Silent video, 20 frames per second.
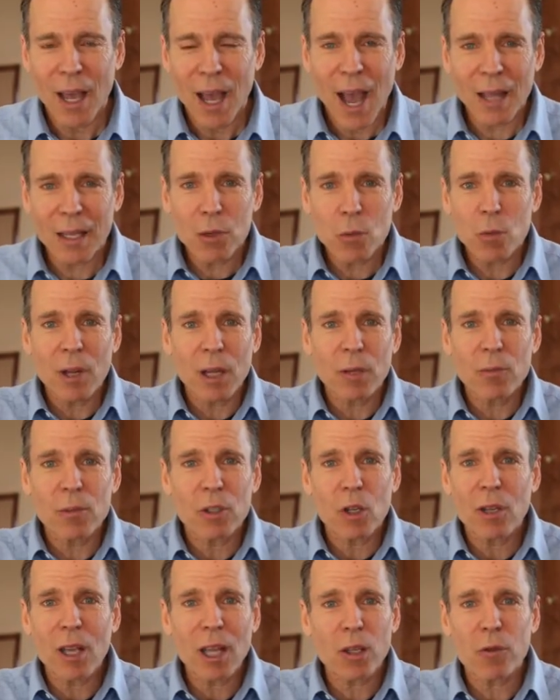and
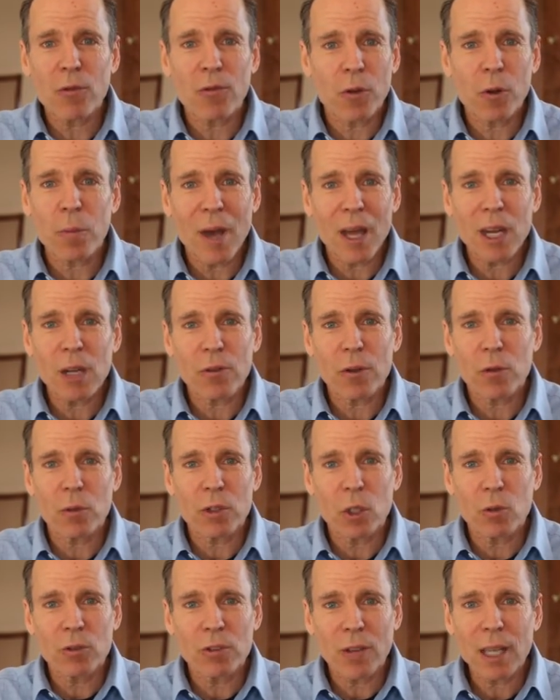you get the full benefit
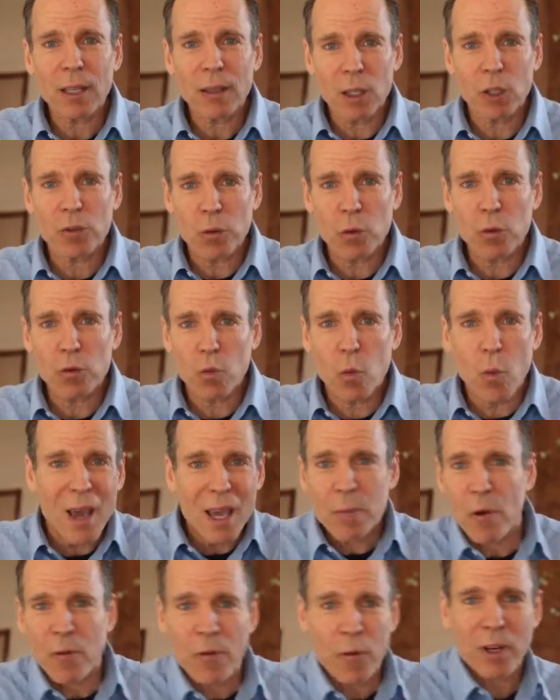when you take these foods way
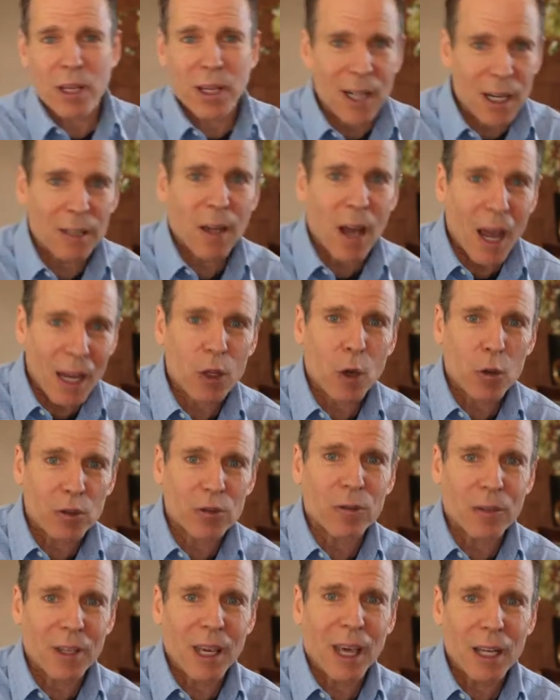before you get a diagnosis
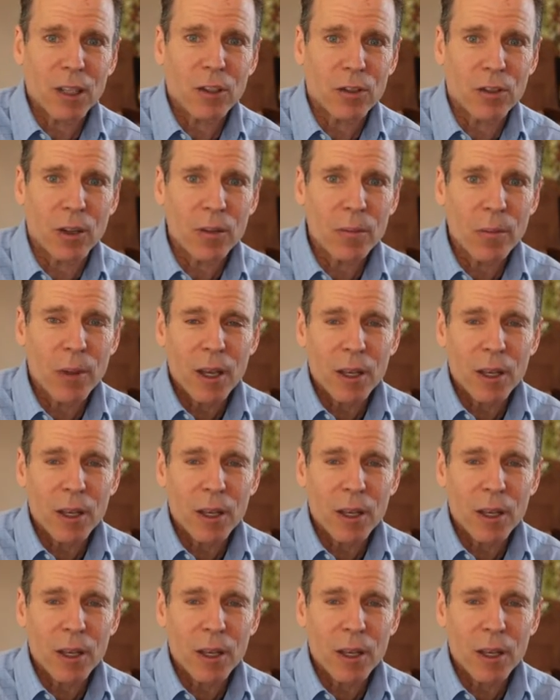of cancer.